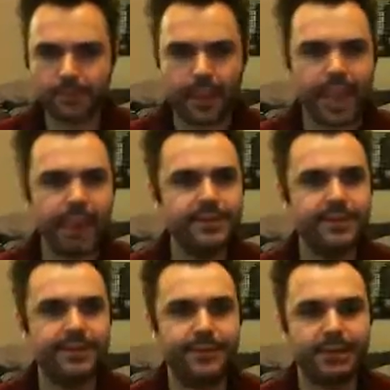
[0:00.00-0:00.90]
And
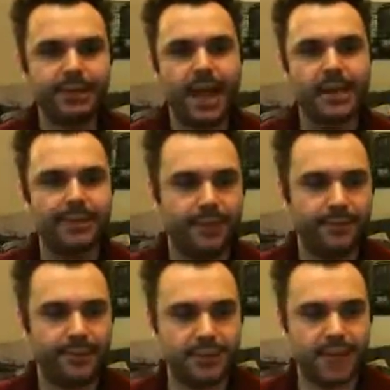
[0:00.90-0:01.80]
obviously Flesh Hounds, I've got the
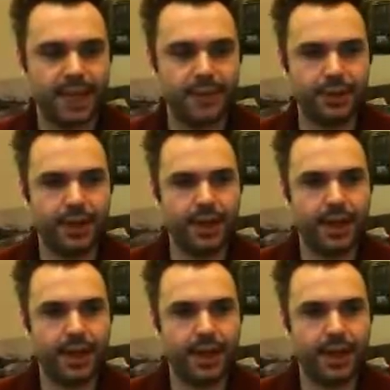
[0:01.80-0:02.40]
Flesh Hound unit